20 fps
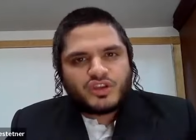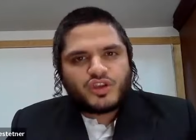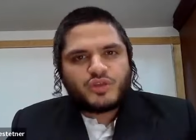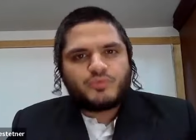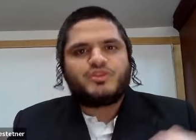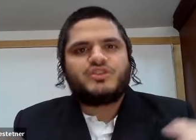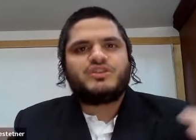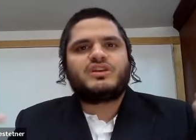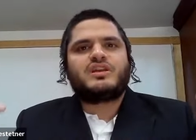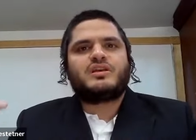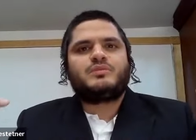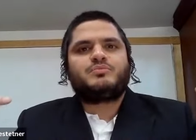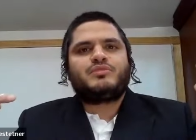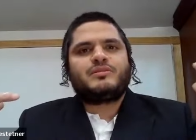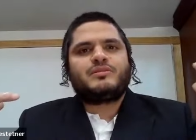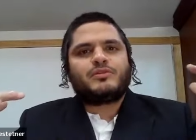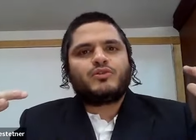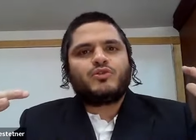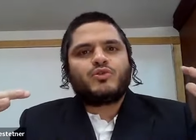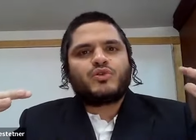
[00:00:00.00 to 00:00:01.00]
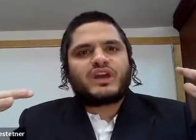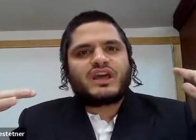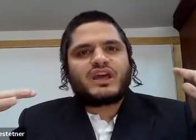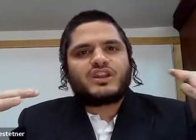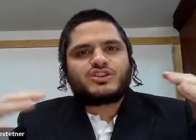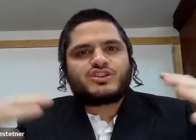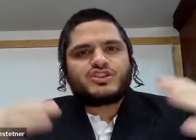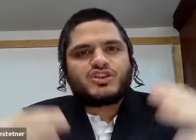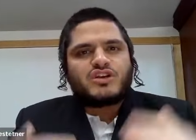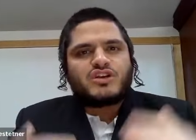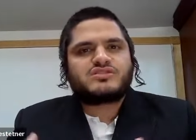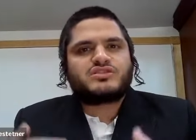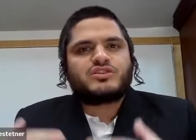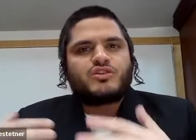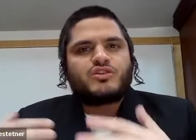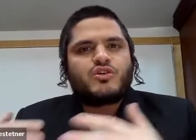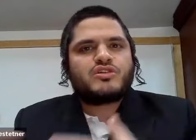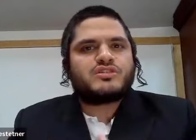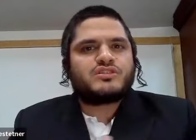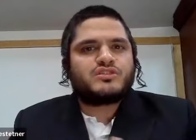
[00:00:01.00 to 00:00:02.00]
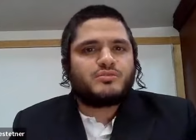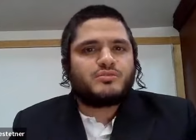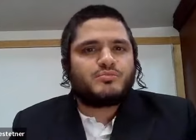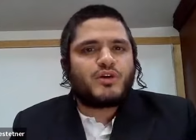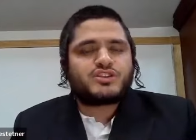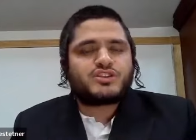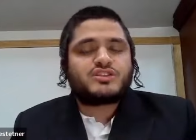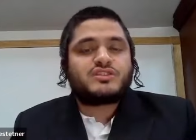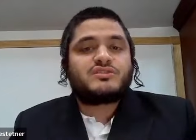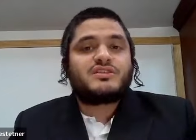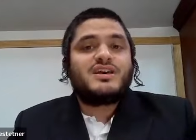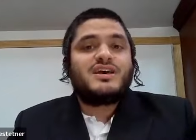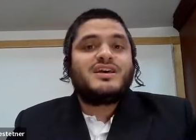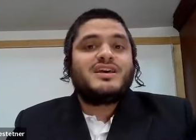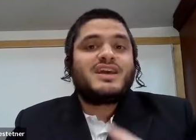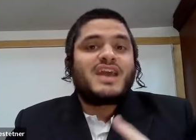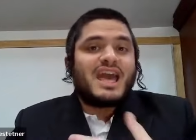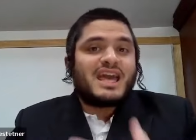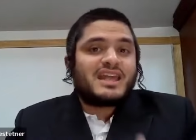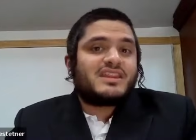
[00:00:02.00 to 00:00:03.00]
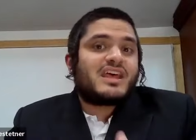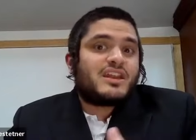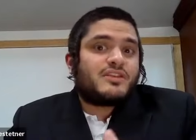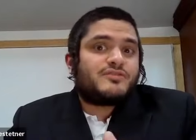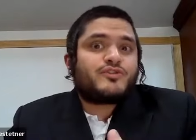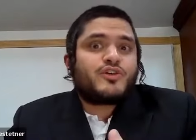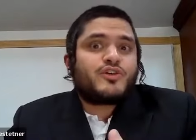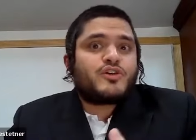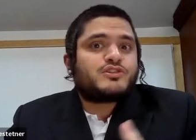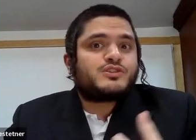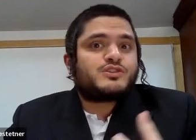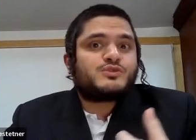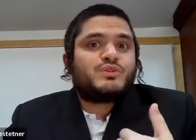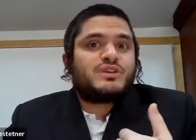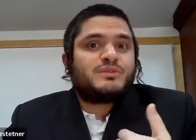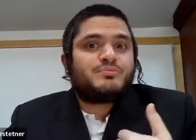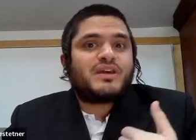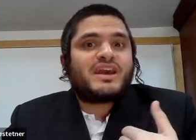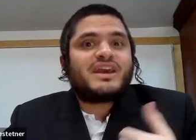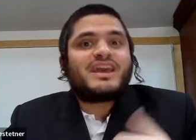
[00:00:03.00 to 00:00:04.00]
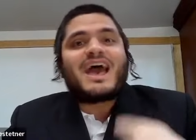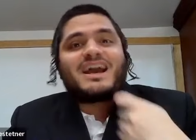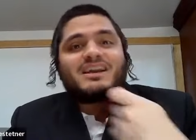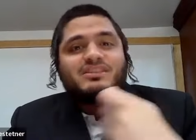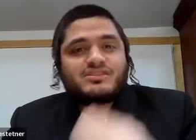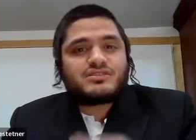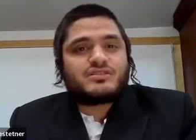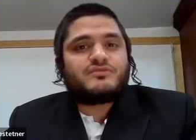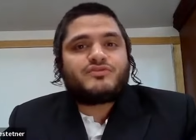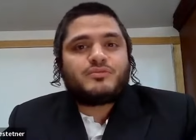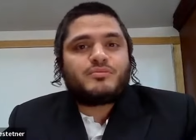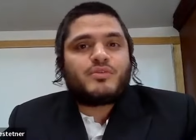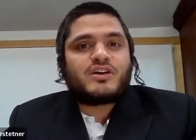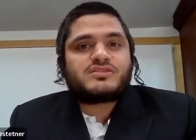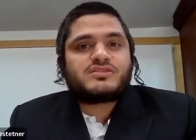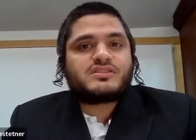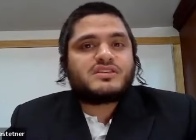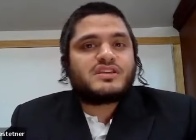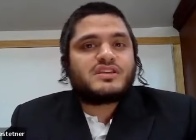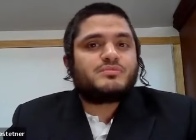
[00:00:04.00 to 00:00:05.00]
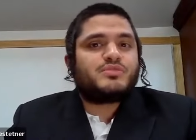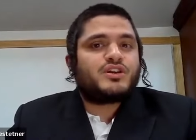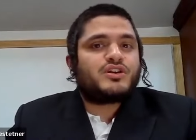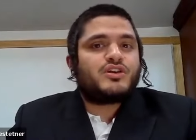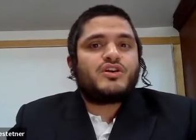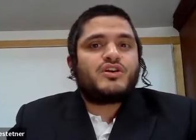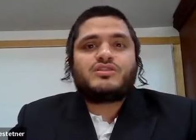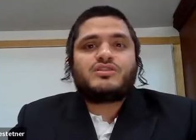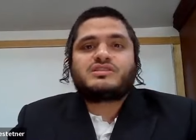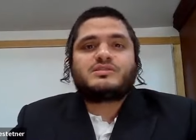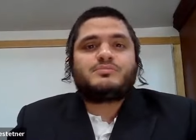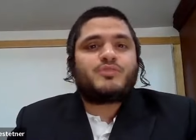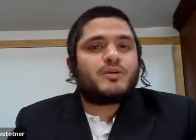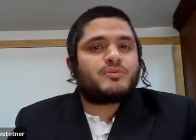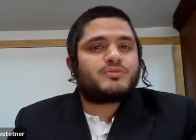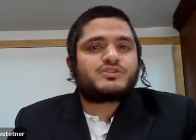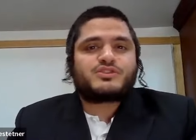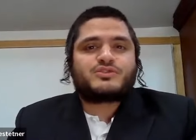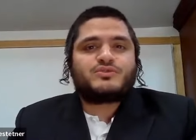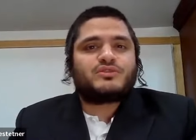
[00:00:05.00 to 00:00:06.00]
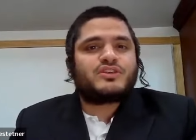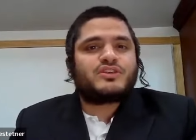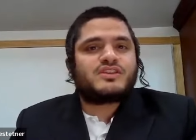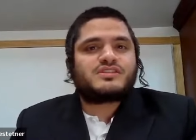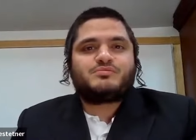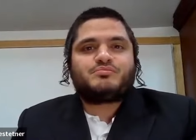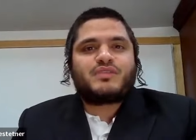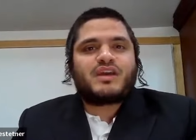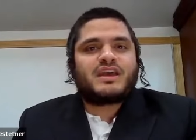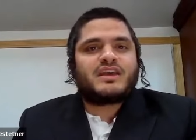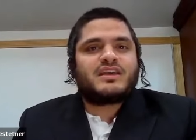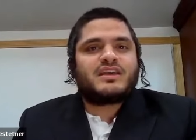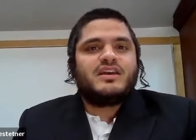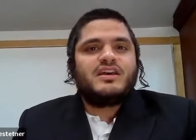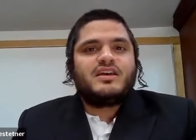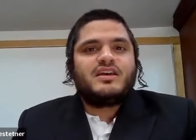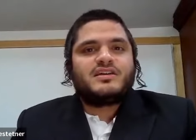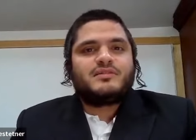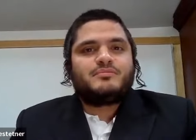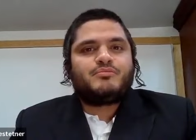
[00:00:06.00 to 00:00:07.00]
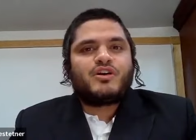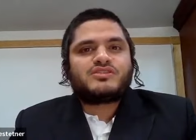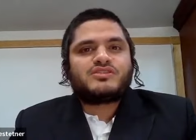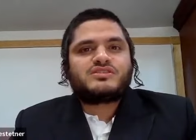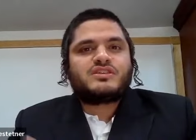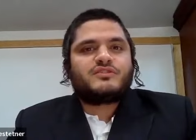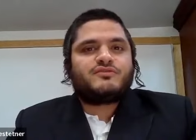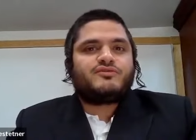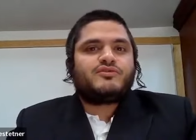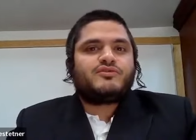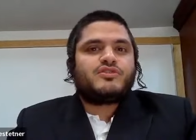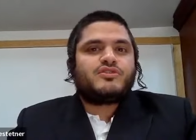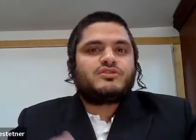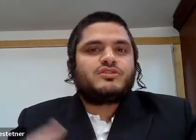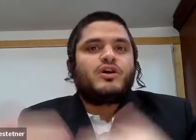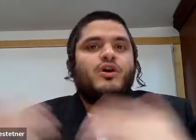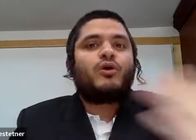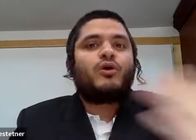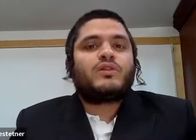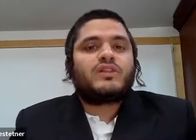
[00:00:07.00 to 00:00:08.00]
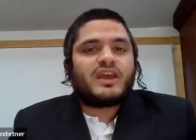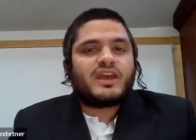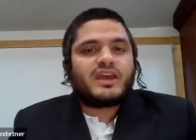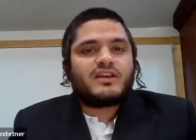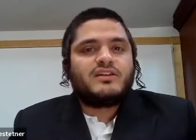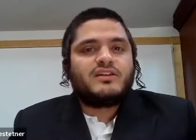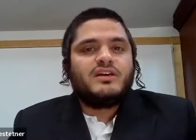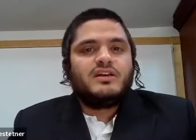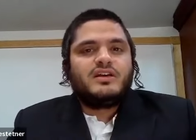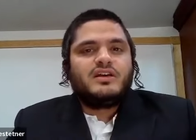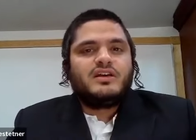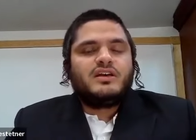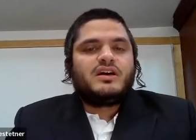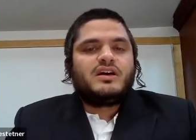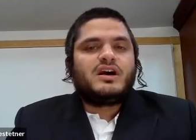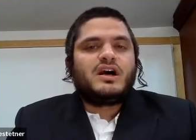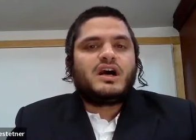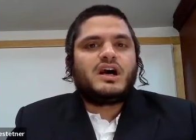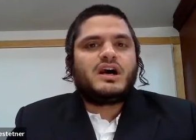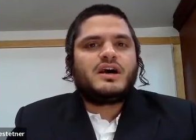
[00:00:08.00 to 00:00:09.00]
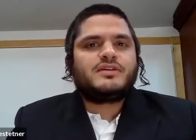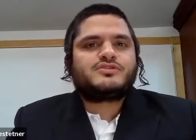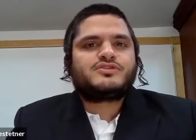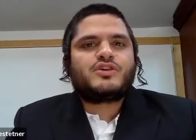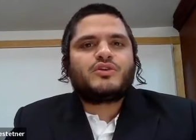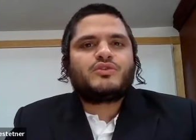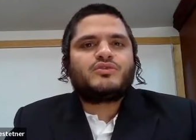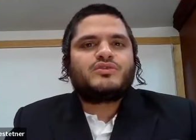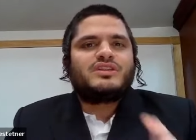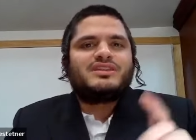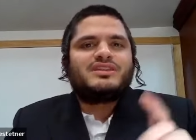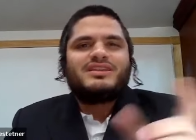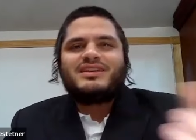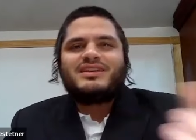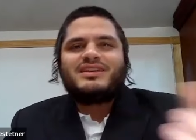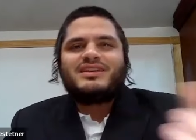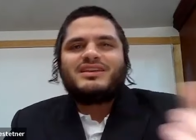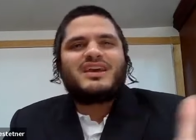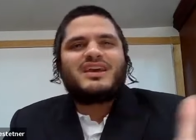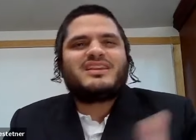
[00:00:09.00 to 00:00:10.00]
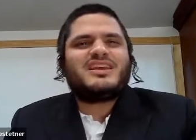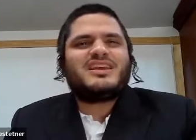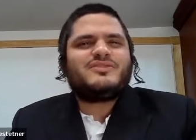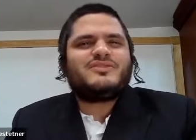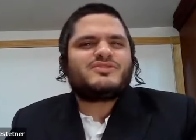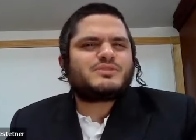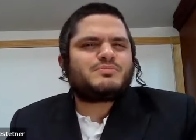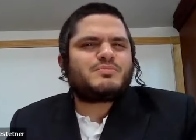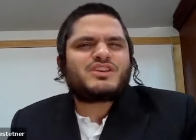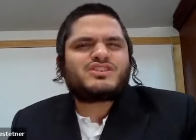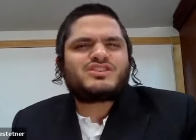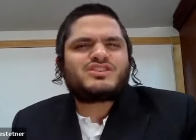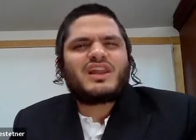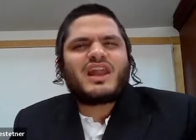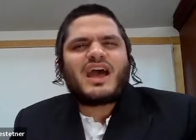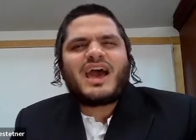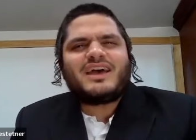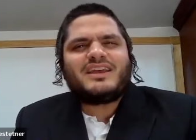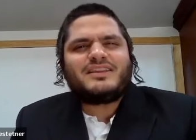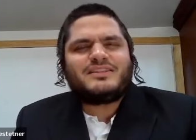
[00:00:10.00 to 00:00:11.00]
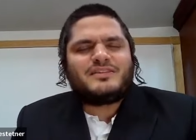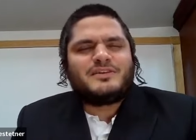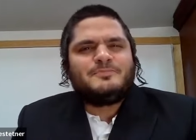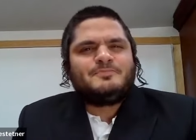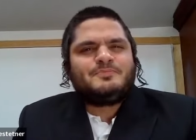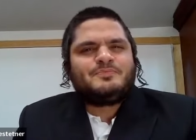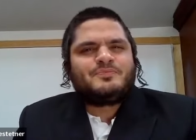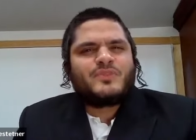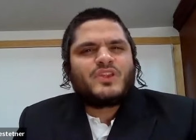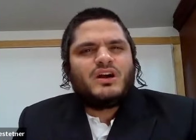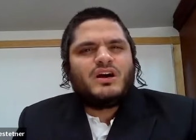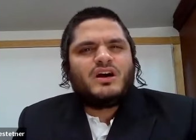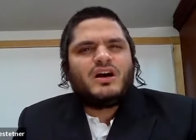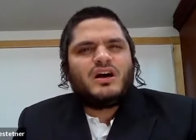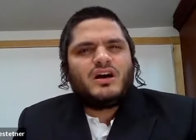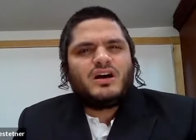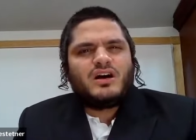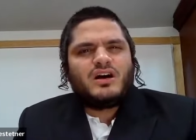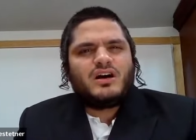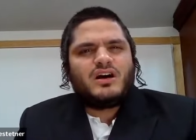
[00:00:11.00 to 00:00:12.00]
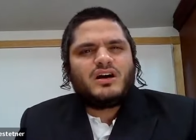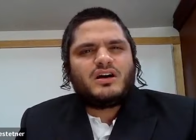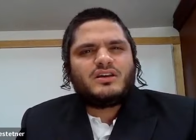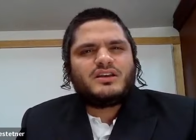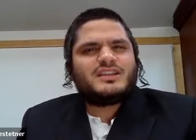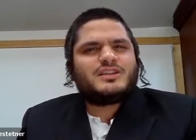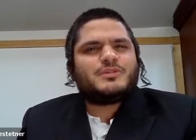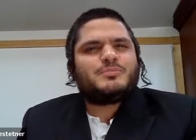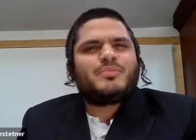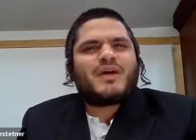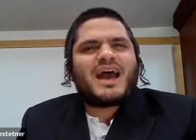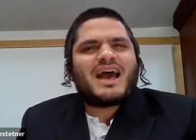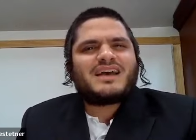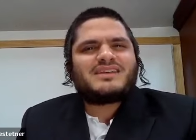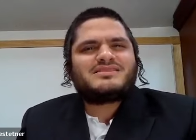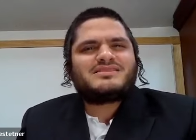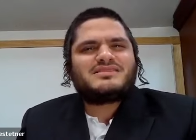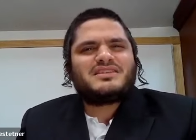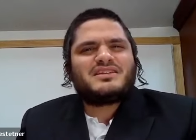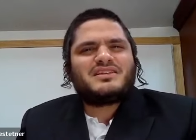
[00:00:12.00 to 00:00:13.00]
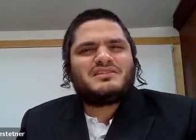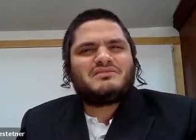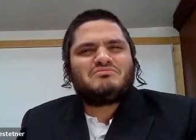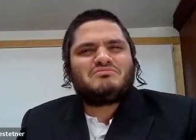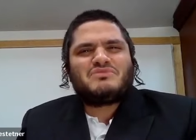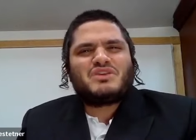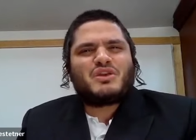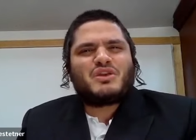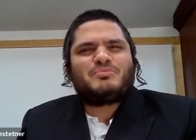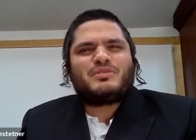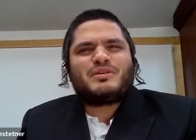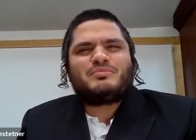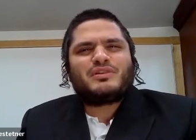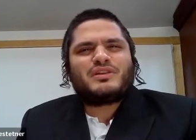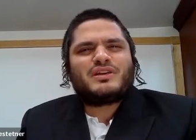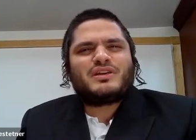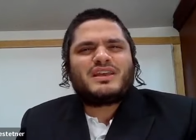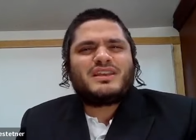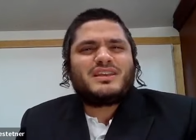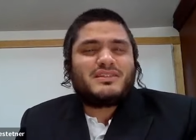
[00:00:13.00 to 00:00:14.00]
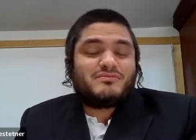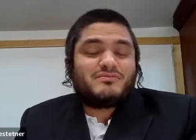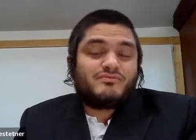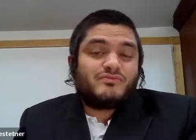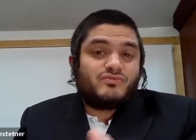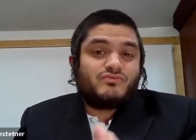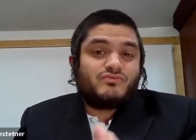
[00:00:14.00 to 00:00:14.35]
within the community, people who can adjust according to budget. And then, of course, we pay extra for busing because the public school doesn't pay busing for the whole year. Uh, so, and even special ed uh, uh, in the past, you know, people